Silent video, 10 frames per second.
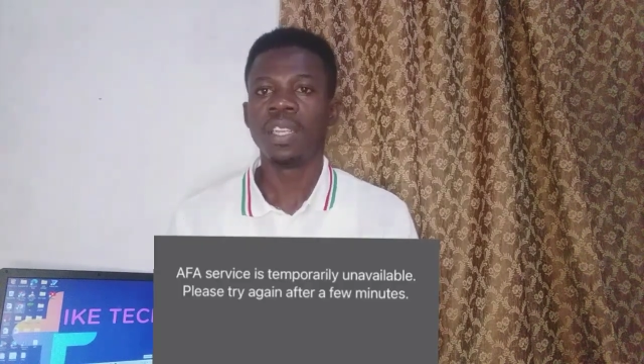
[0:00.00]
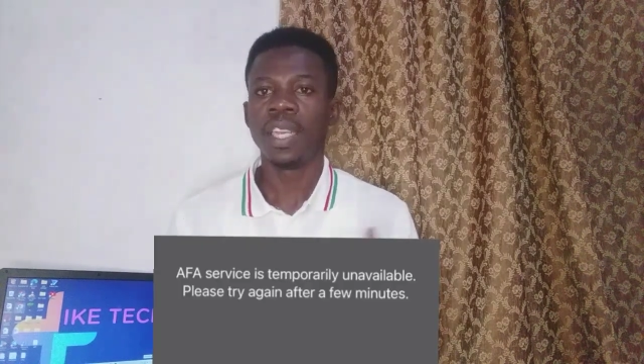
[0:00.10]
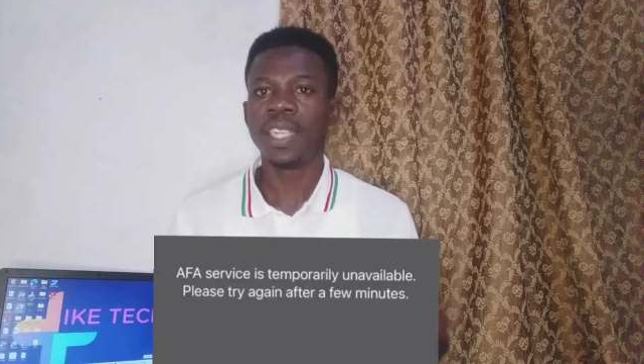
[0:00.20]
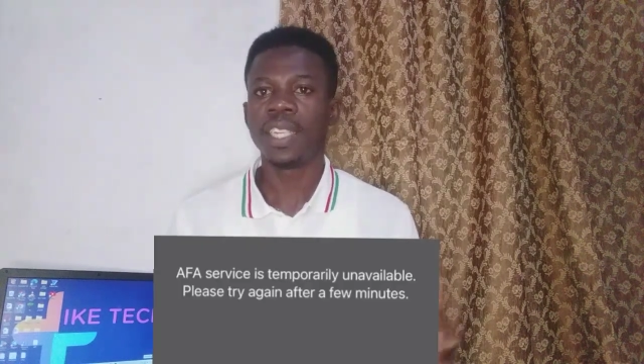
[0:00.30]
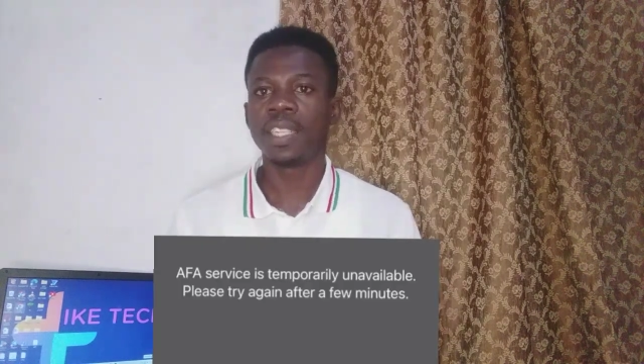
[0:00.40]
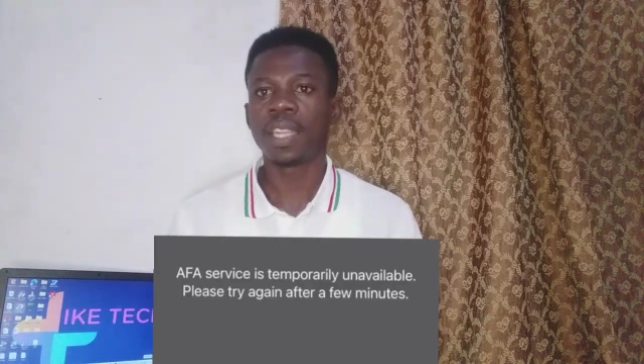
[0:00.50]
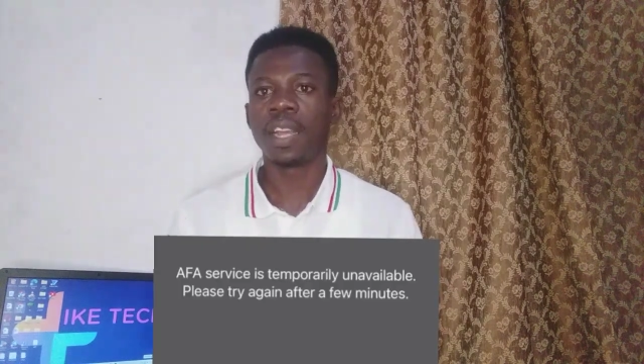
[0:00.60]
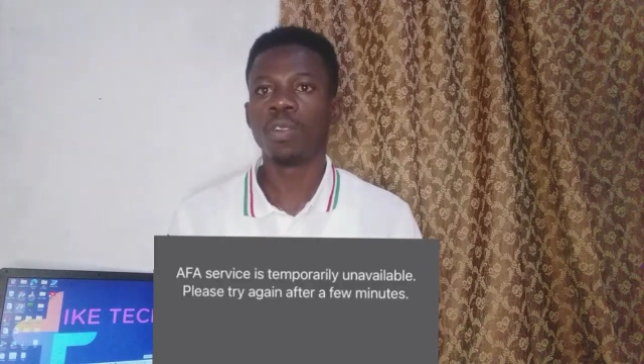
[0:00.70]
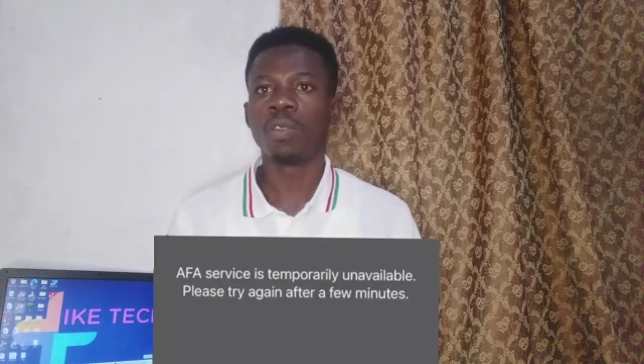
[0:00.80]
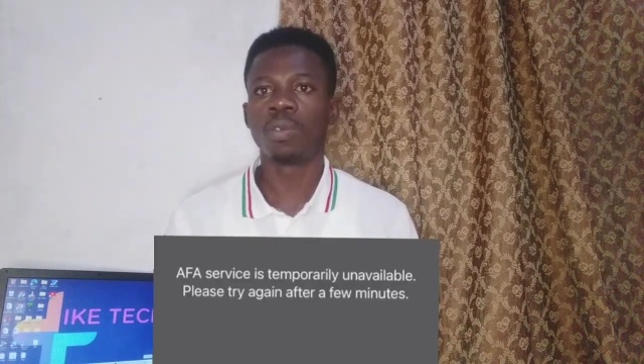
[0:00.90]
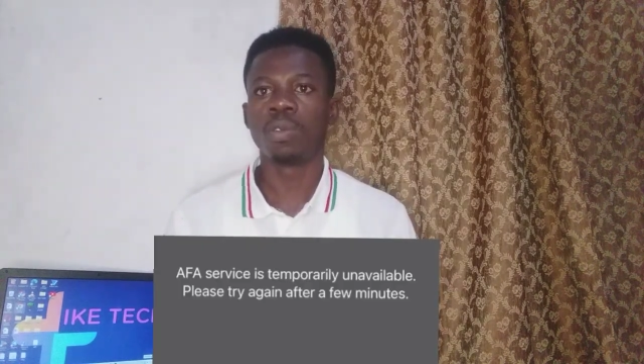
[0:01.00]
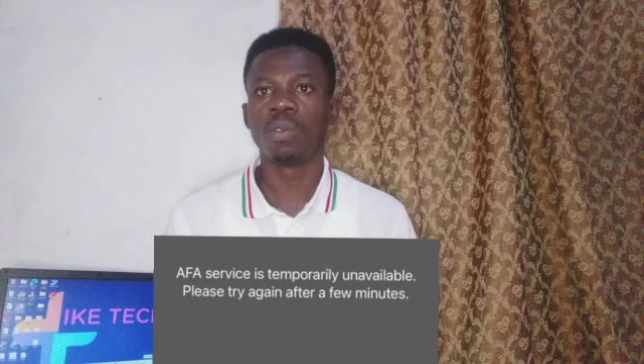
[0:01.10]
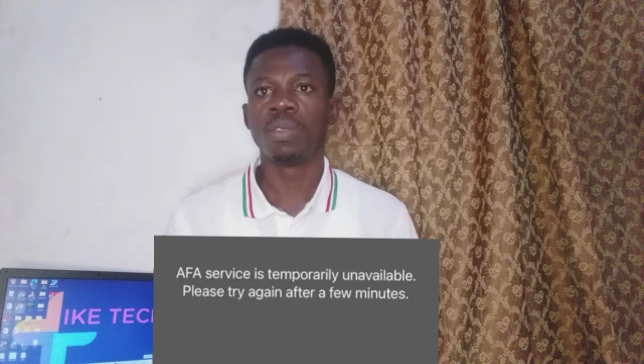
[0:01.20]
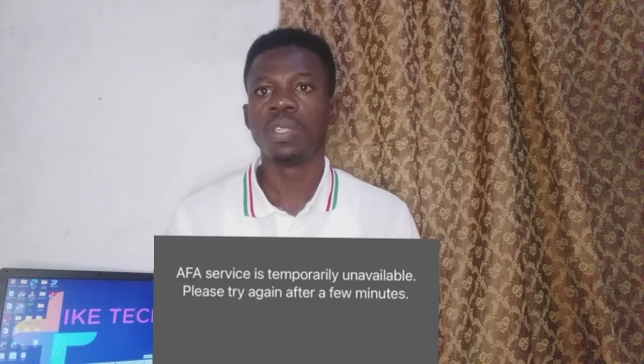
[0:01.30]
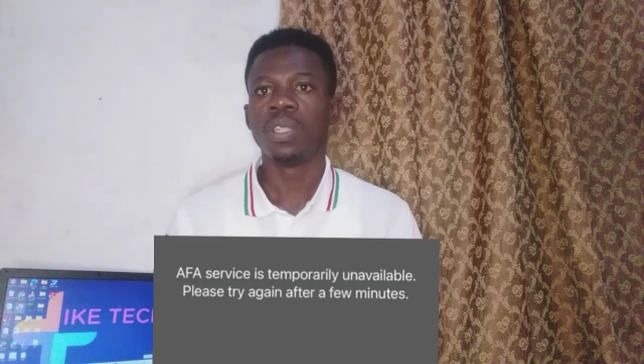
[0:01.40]
agent can
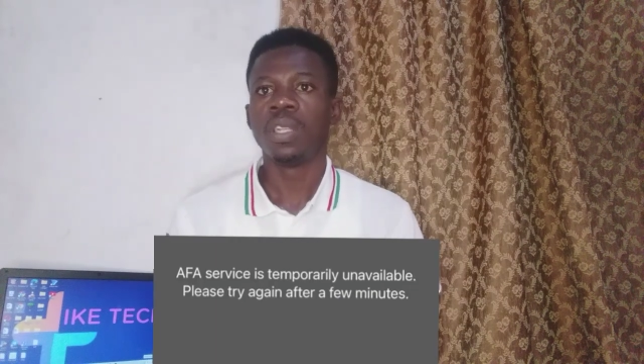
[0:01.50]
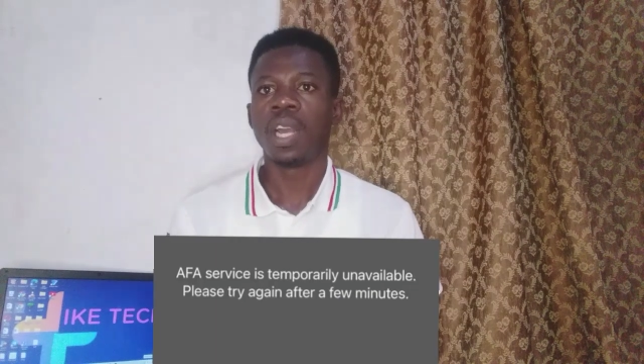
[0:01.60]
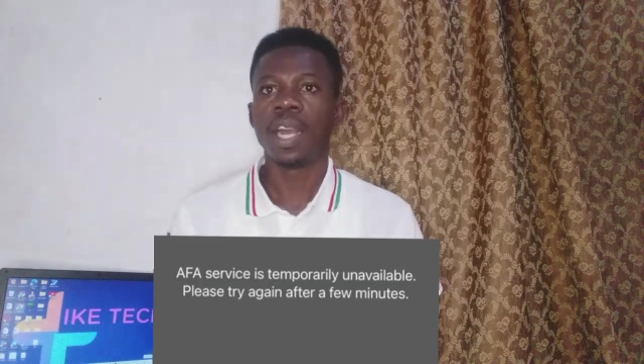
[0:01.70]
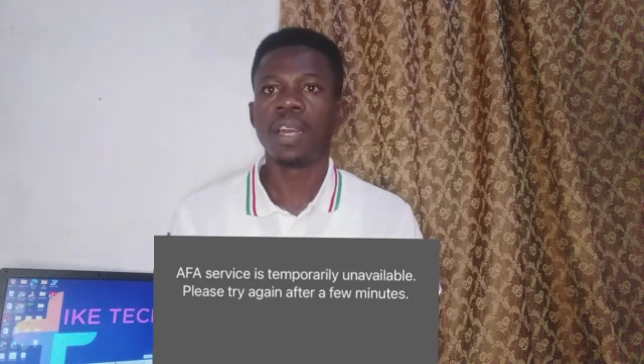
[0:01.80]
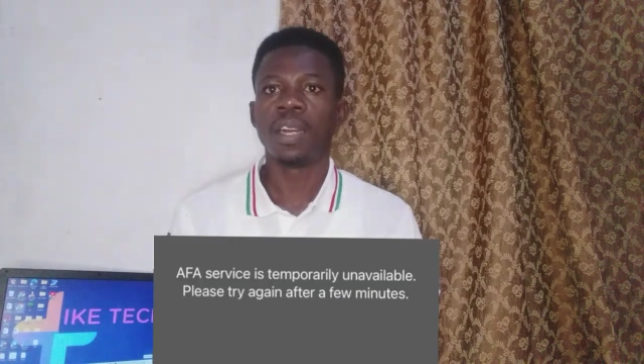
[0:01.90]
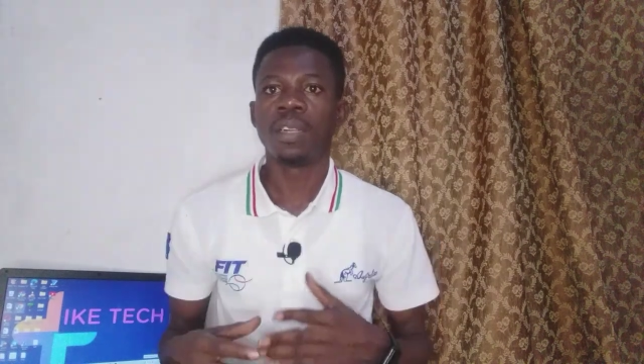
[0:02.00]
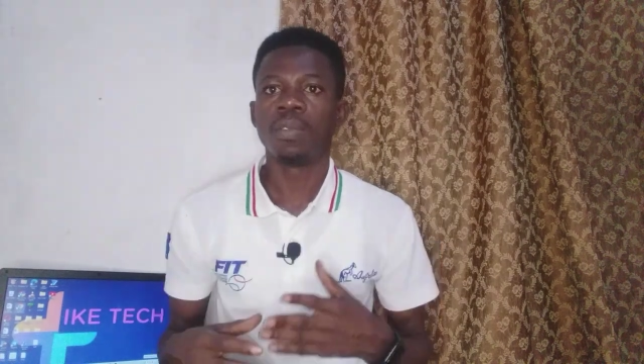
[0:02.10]
also uh,